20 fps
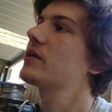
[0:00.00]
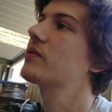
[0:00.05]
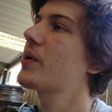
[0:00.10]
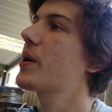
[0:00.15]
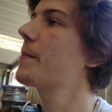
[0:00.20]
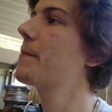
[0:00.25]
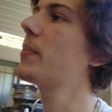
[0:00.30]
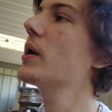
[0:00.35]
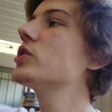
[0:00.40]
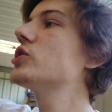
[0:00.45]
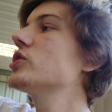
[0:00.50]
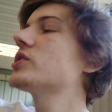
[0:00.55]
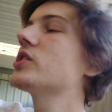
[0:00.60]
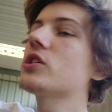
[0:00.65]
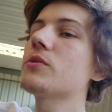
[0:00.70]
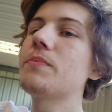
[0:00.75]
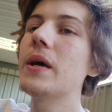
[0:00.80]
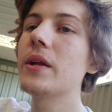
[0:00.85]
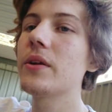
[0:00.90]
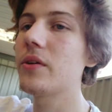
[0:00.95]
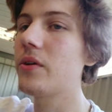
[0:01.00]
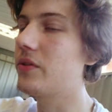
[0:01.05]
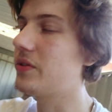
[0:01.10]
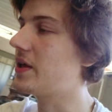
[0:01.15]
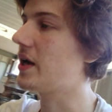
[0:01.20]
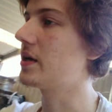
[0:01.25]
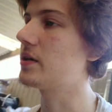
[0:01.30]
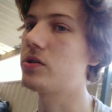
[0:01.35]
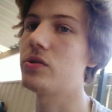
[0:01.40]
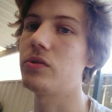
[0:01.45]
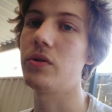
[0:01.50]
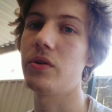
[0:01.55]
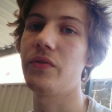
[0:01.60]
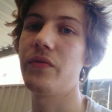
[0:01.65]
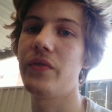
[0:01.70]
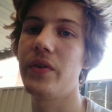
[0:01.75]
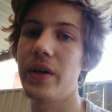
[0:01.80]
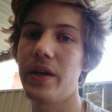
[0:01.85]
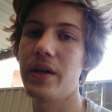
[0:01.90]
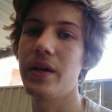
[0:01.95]
grand budget to spend on that sort of
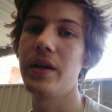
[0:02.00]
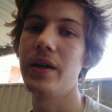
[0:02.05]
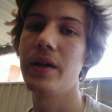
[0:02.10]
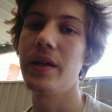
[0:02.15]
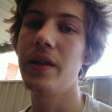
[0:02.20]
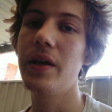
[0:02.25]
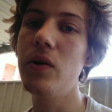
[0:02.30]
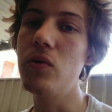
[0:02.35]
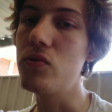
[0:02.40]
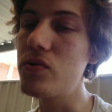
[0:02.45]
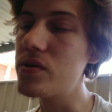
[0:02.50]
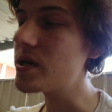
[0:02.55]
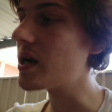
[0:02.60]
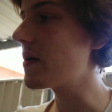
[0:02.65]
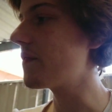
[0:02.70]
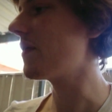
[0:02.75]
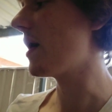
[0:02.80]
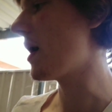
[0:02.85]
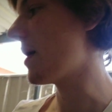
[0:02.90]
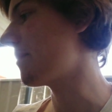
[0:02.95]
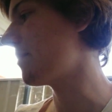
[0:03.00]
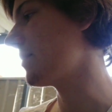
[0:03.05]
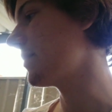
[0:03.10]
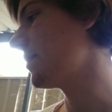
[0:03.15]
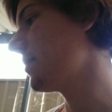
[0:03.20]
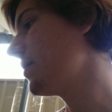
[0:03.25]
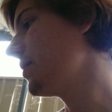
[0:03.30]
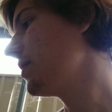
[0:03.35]
thing. It will never happen.